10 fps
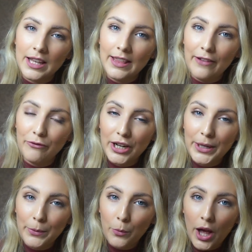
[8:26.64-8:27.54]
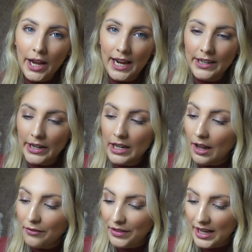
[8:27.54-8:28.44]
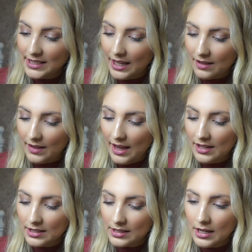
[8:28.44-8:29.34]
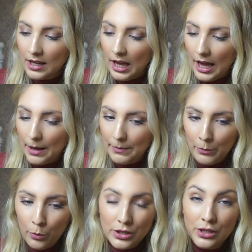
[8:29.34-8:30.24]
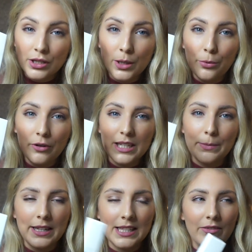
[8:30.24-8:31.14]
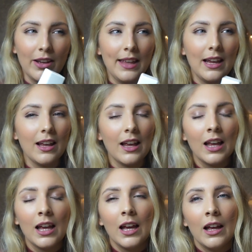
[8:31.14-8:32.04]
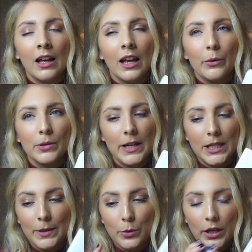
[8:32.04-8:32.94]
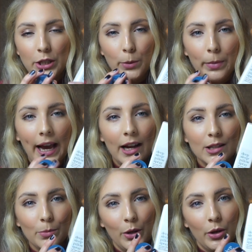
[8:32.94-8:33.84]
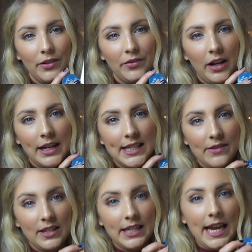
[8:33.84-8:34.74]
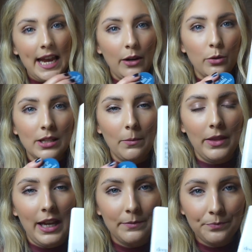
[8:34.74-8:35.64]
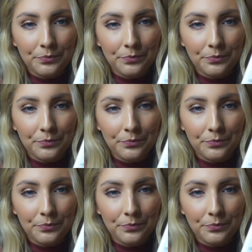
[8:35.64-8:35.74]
that they've really been working, and I love things like this. It wasn't super expensive. I think it was meant to be £22, but we got it for like 17 or something.